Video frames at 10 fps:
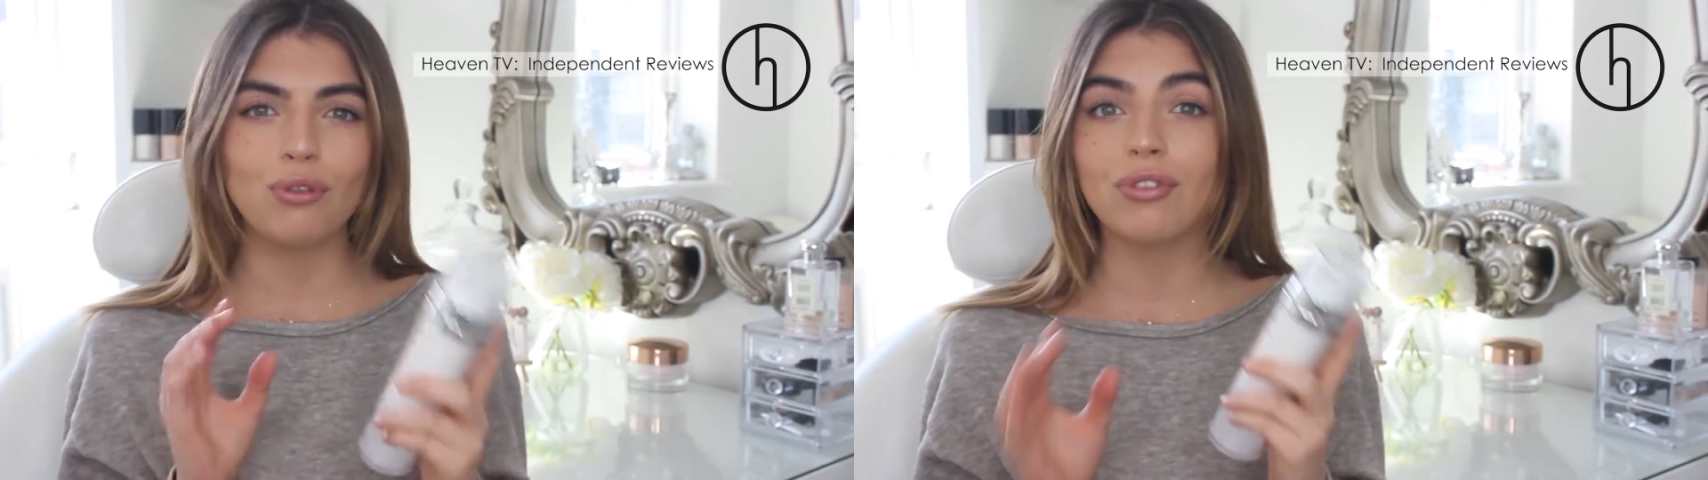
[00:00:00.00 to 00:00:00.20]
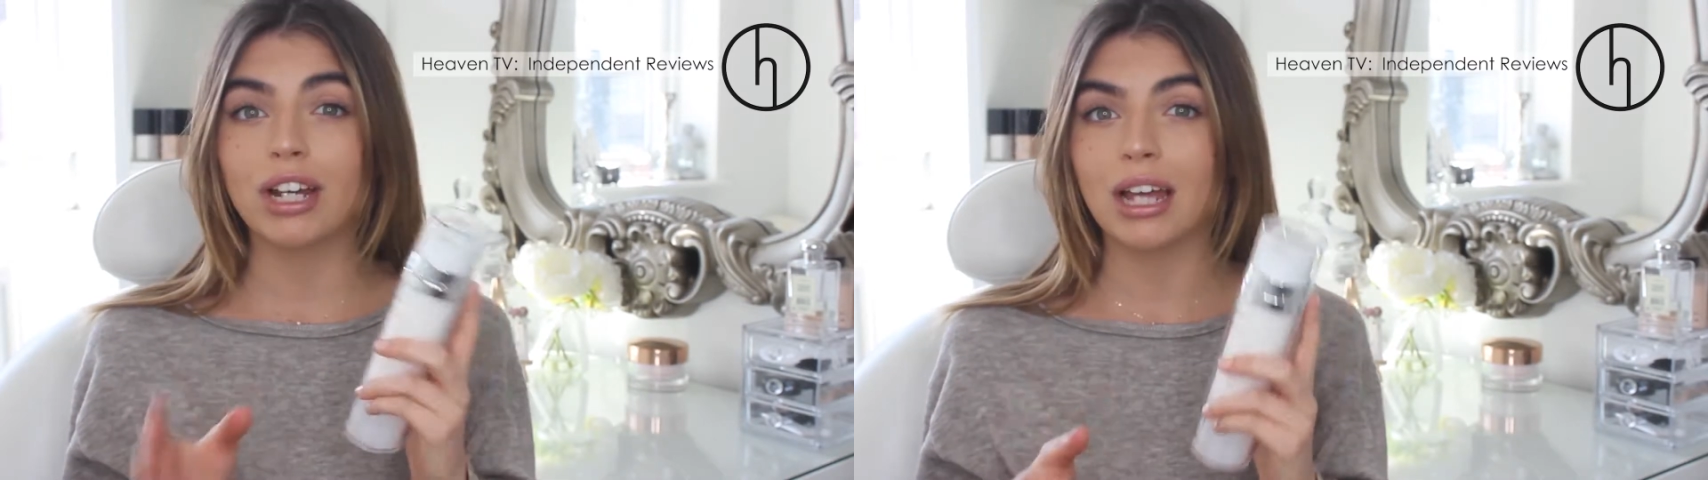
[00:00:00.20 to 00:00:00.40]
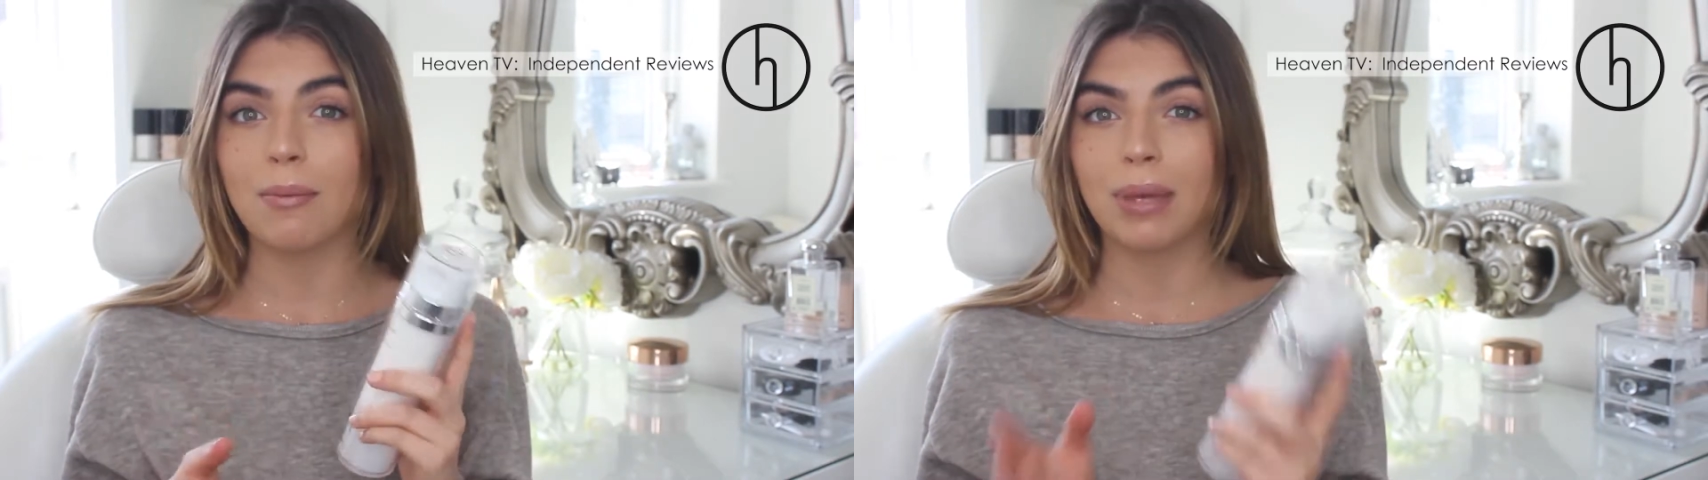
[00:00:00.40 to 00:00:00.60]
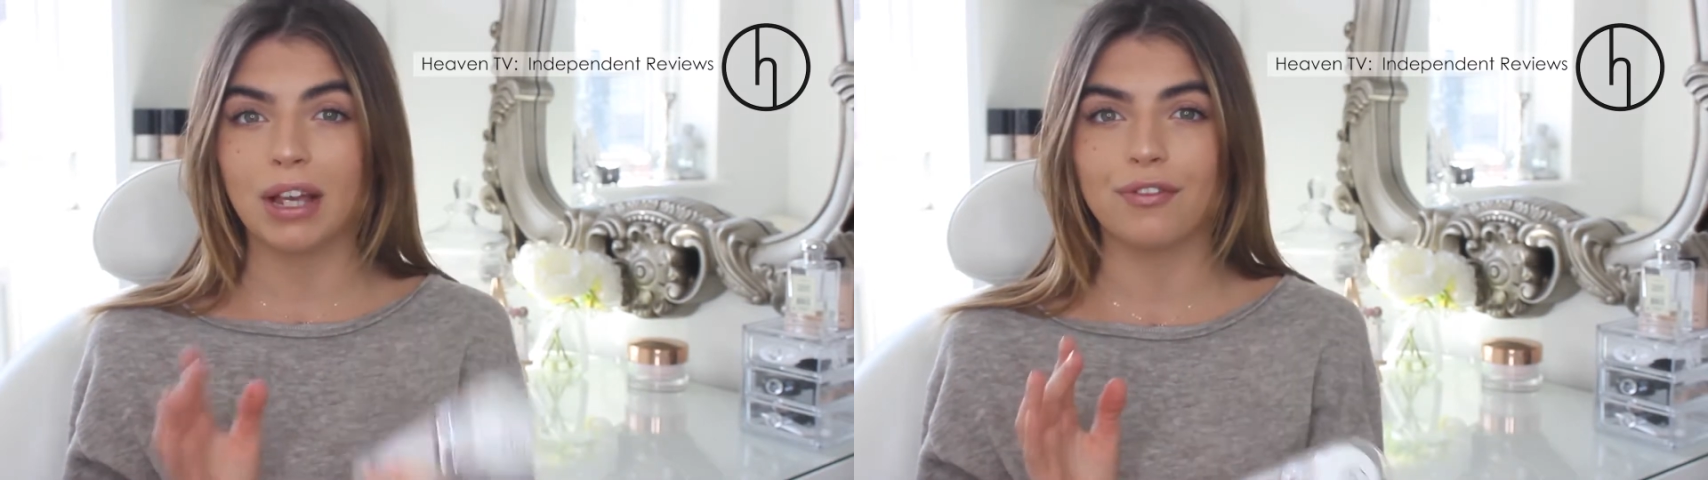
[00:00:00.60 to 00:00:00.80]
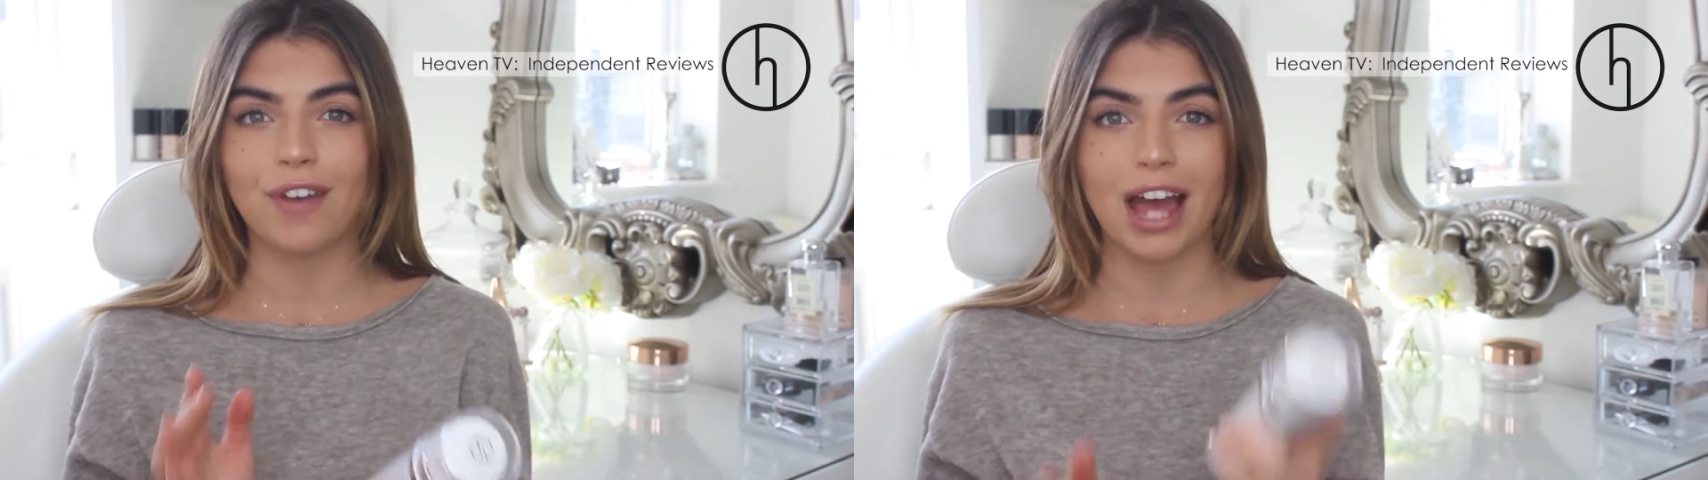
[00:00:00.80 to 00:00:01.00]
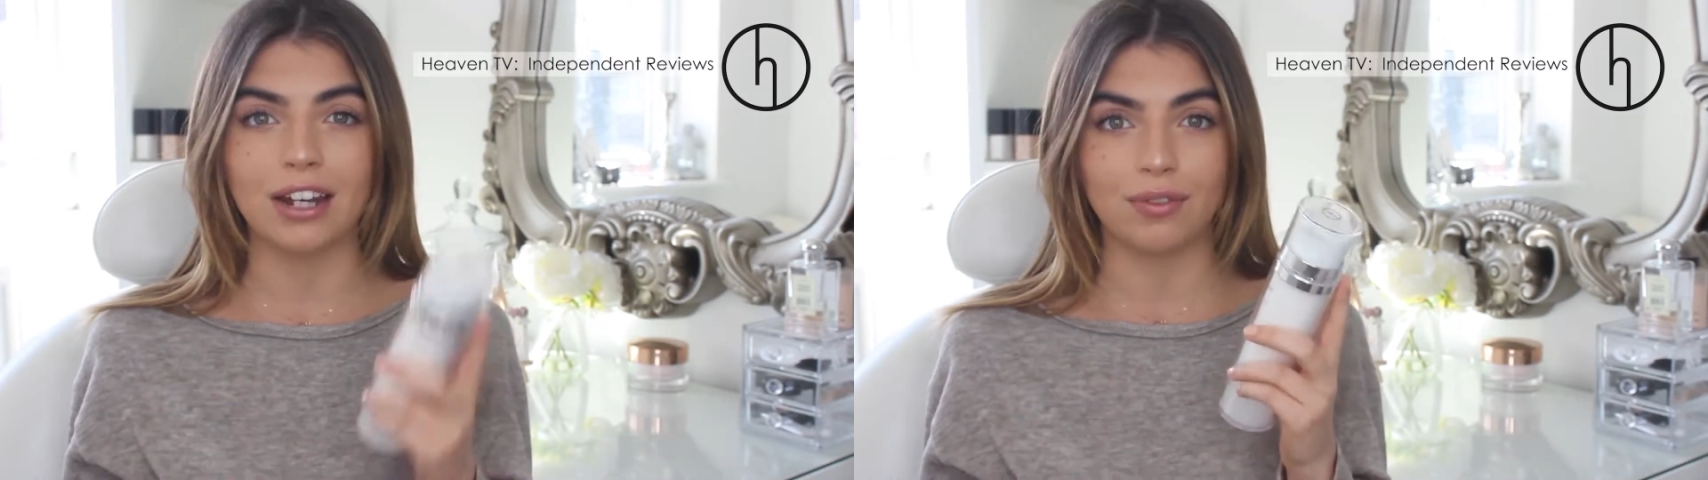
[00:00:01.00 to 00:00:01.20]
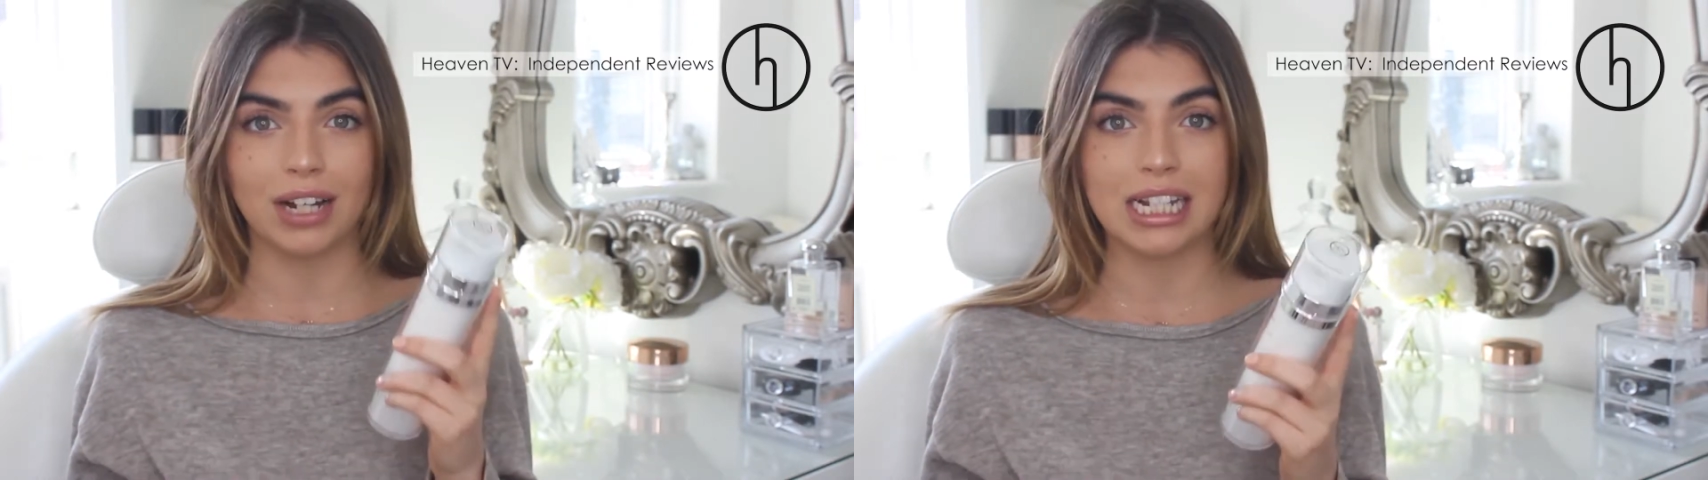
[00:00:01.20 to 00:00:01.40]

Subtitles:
not really a big fan of